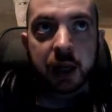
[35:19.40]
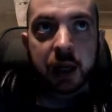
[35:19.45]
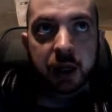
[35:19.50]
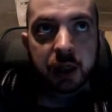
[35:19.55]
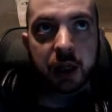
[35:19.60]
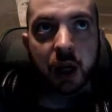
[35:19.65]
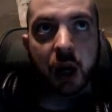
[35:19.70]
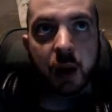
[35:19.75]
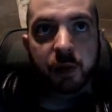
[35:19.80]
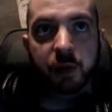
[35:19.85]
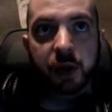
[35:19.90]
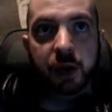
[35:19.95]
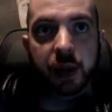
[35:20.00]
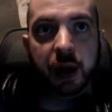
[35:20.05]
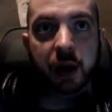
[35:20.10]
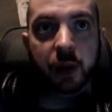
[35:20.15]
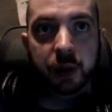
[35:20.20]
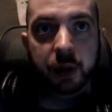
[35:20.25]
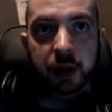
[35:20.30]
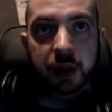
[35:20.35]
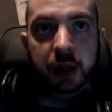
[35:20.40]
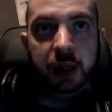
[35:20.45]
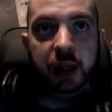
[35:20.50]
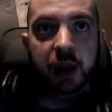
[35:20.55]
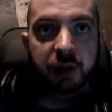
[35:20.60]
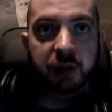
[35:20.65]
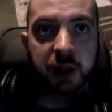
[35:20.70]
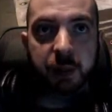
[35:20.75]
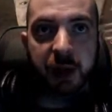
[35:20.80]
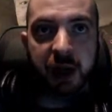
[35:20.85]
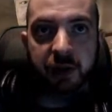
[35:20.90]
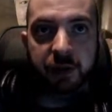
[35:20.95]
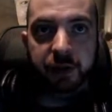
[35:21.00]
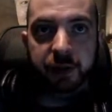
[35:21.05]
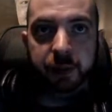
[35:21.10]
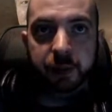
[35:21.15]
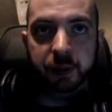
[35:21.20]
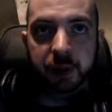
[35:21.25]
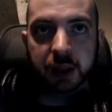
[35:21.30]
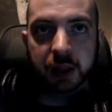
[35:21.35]
So hopefully they'll give us a bit of...
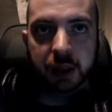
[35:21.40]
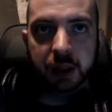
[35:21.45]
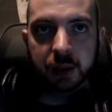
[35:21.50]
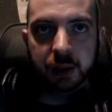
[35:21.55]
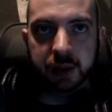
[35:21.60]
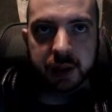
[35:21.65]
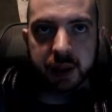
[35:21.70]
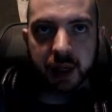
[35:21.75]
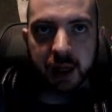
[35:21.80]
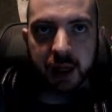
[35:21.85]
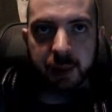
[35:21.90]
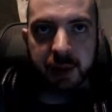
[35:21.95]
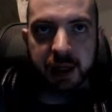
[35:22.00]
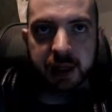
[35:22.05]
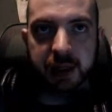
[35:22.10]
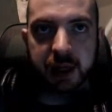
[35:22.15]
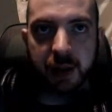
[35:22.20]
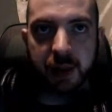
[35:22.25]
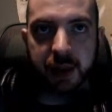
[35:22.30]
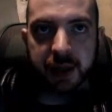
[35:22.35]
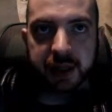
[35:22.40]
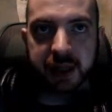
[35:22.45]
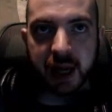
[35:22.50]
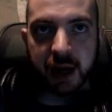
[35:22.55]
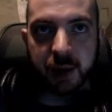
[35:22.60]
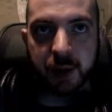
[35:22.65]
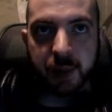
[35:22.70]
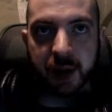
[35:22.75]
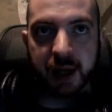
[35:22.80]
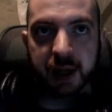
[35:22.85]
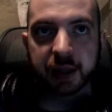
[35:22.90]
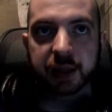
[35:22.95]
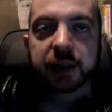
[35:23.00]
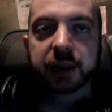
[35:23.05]
1 second, let me just turn this down a bit.